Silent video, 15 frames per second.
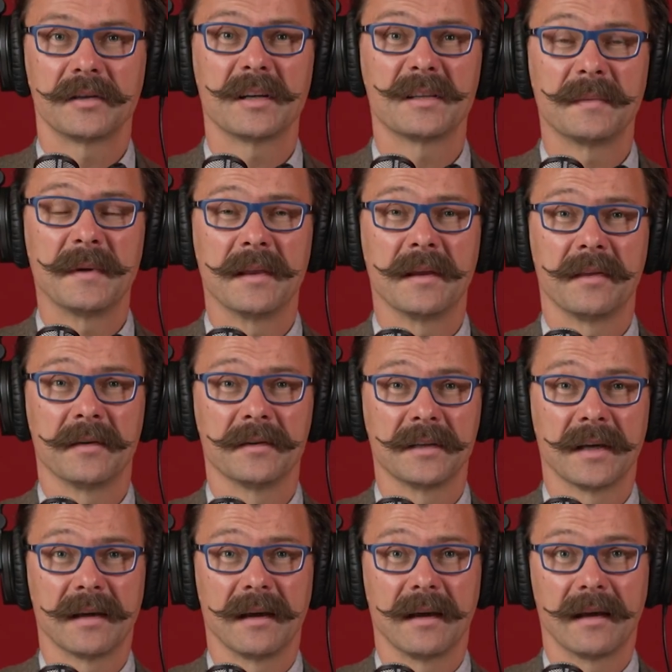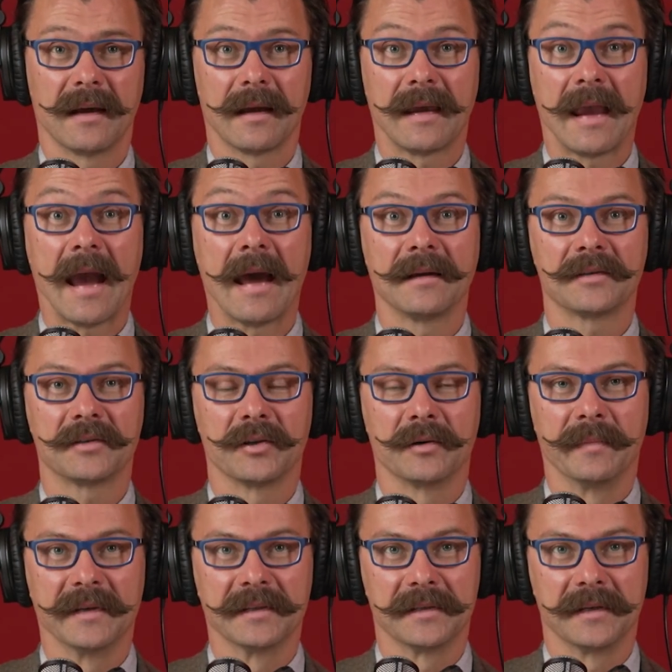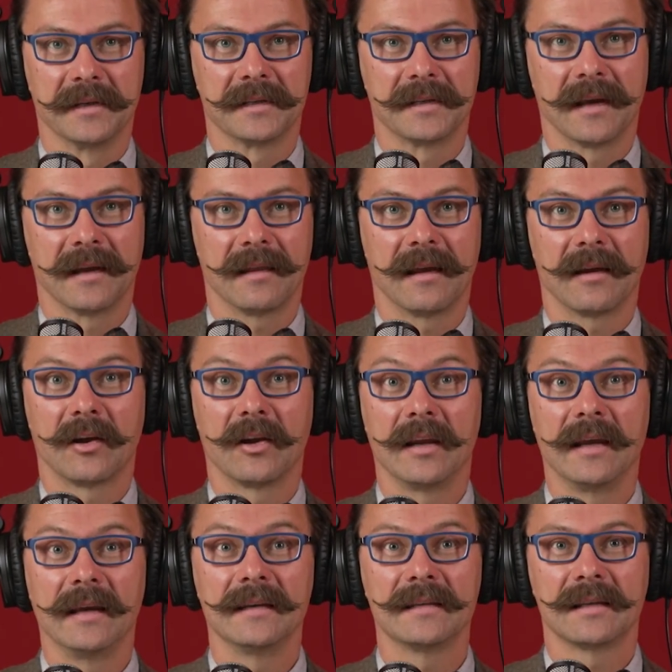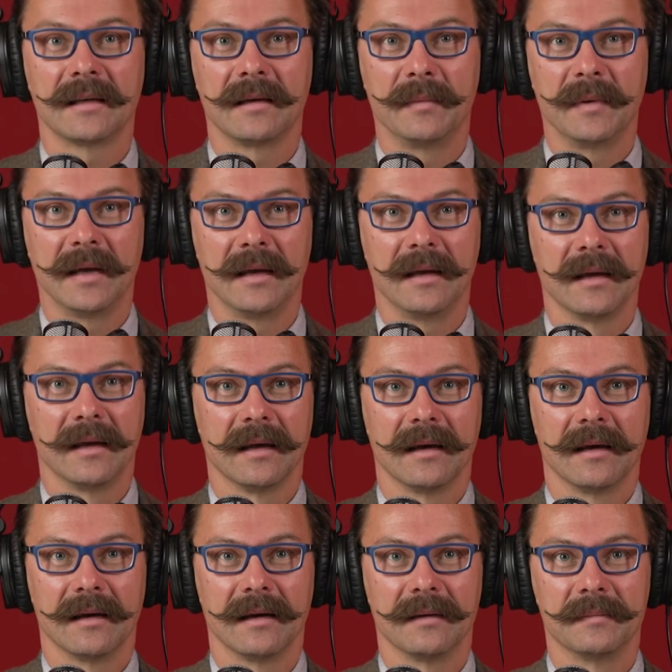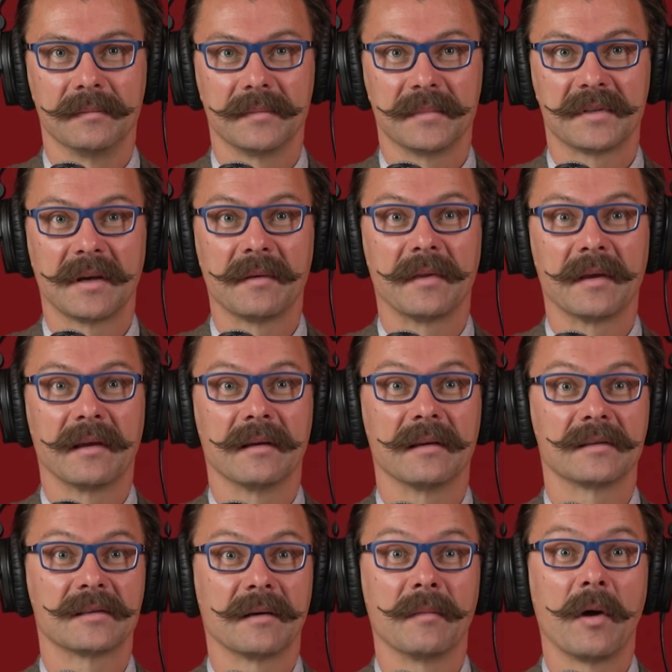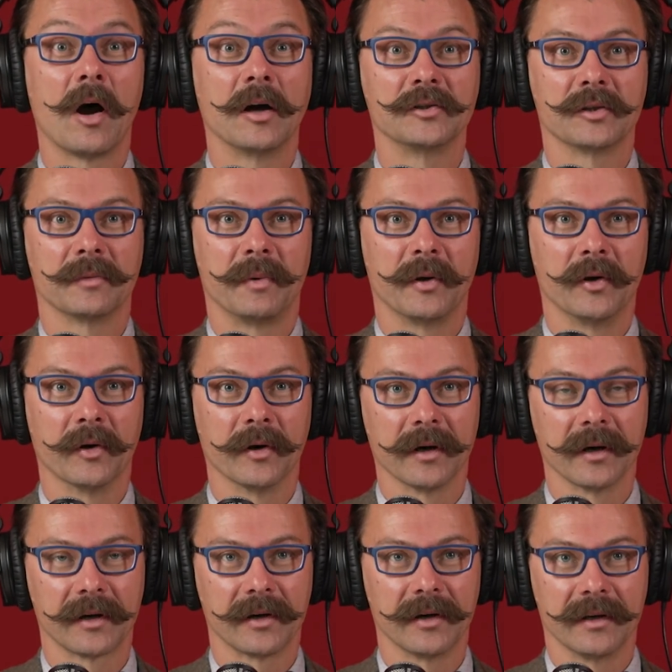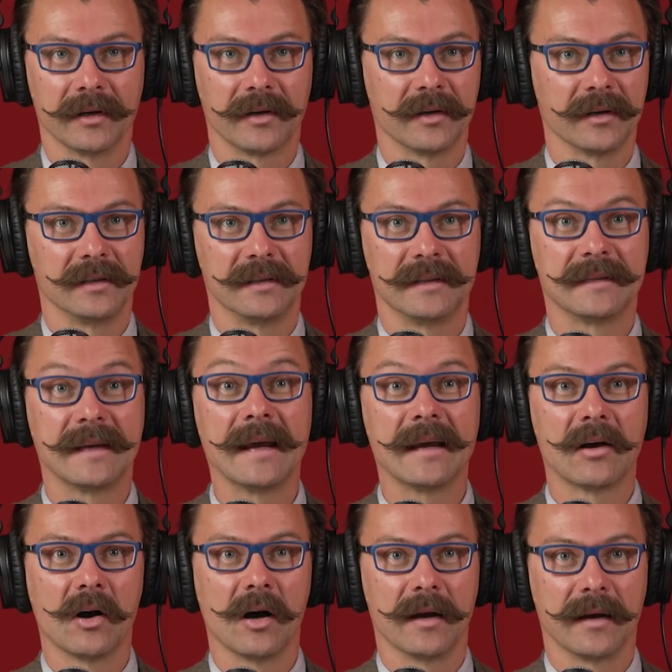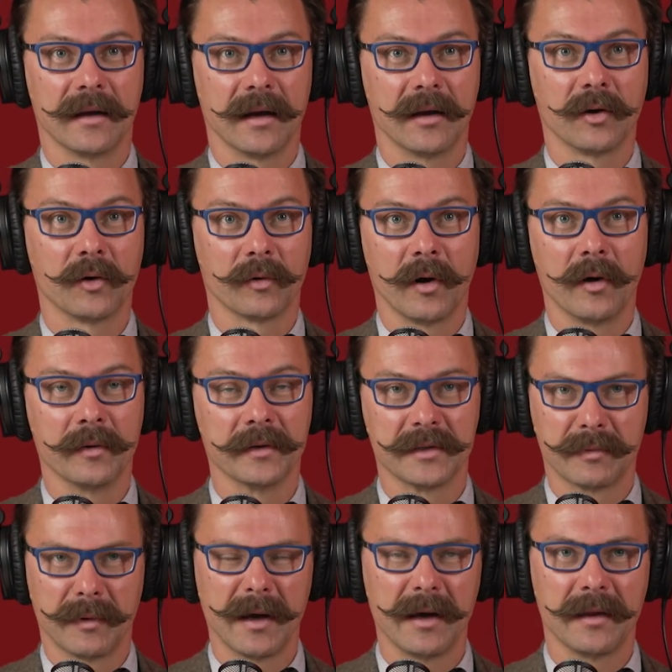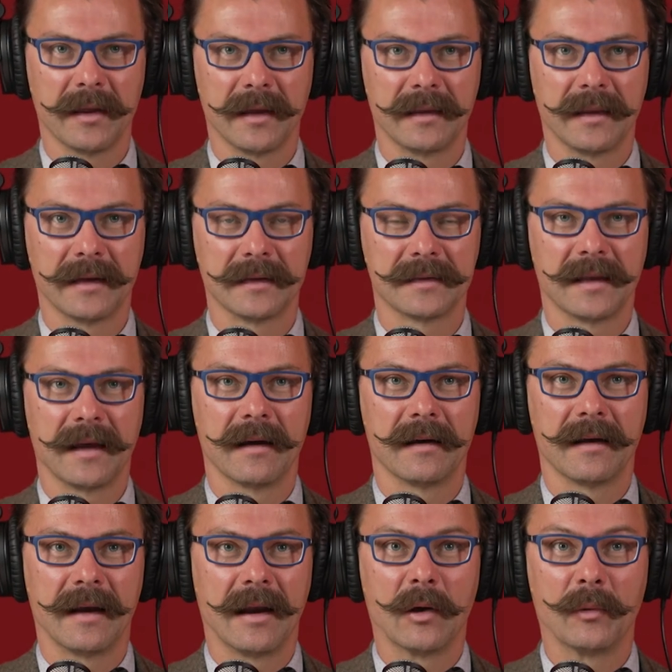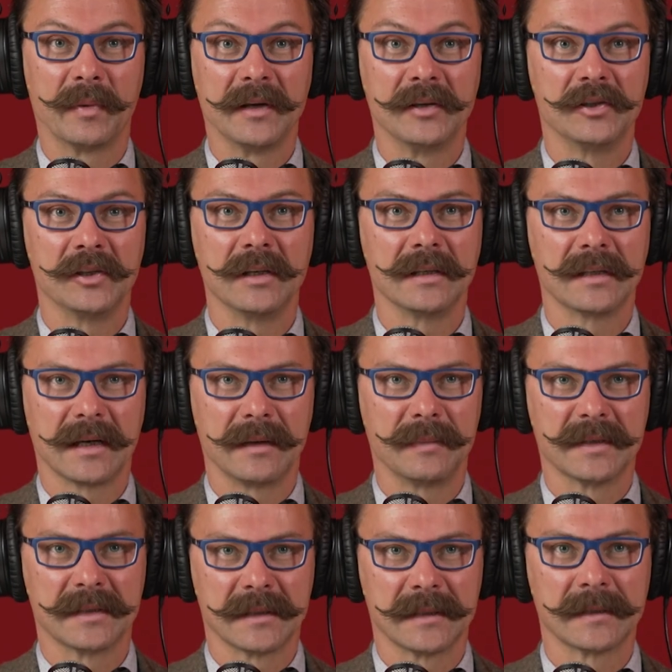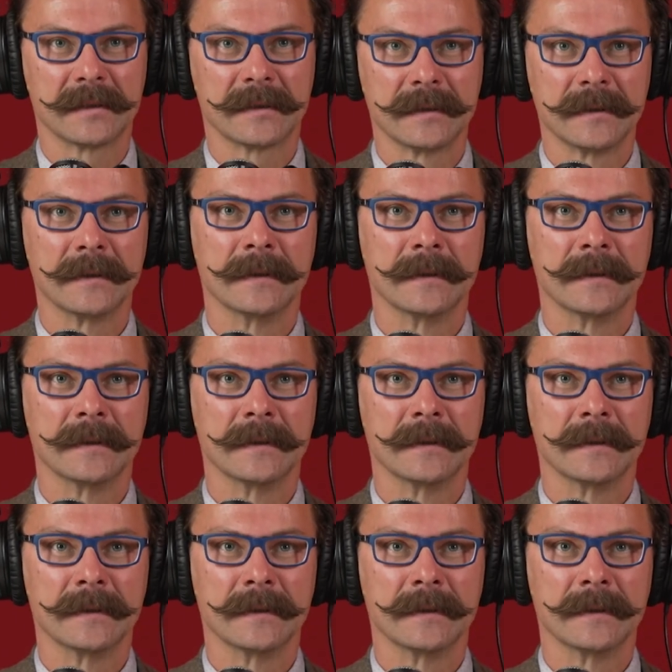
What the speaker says: Strikes me that there's a canister business that could easily be something some entrepreneur could take on and grow as well. That's there, an LPG type business.